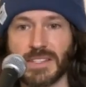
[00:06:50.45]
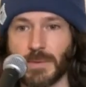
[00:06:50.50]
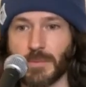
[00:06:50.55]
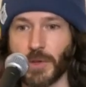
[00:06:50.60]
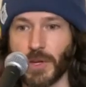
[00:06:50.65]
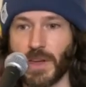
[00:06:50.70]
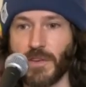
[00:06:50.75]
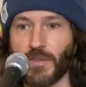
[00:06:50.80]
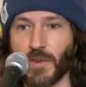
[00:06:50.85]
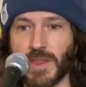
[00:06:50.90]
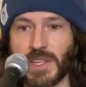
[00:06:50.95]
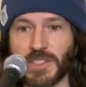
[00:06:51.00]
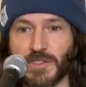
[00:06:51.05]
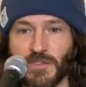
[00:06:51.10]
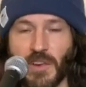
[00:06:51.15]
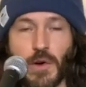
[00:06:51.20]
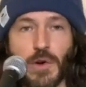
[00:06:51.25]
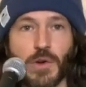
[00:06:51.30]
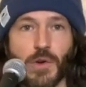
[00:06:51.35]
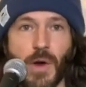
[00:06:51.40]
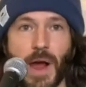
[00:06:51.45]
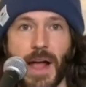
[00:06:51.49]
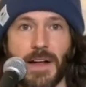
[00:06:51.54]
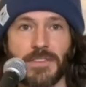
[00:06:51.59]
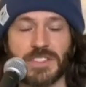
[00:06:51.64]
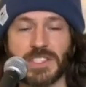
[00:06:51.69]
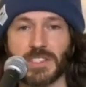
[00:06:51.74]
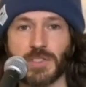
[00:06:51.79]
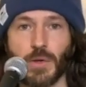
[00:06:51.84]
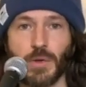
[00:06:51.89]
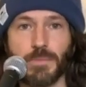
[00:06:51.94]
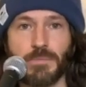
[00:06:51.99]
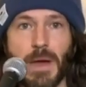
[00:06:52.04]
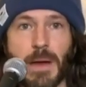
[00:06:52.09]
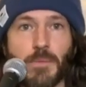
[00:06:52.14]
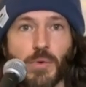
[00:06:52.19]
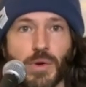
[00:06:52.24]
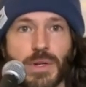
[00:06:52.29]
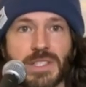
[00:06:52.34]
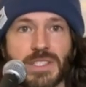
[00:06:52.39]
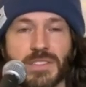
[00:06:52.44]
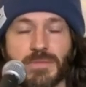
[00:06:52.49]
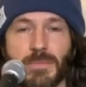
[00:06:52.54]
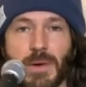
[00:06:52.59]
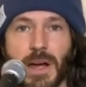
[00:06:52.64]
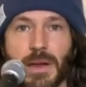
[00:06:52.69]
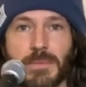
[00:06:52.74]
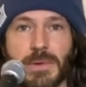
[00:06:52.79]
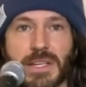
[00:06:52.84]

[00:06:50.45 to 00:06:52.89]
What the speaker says: I'm looking for these photographs, these old memories of mine,